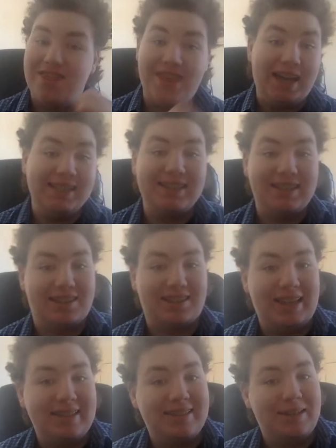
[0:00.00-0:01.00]
That's
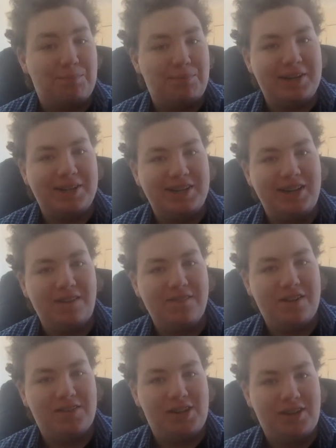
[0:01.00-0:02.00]
an opinion I've
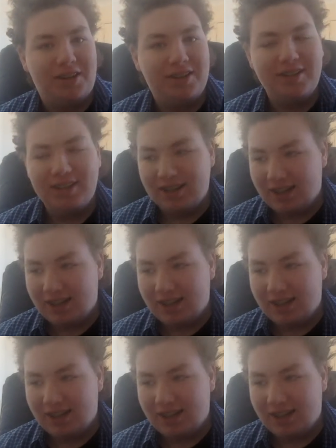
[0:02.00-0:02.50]
never heard.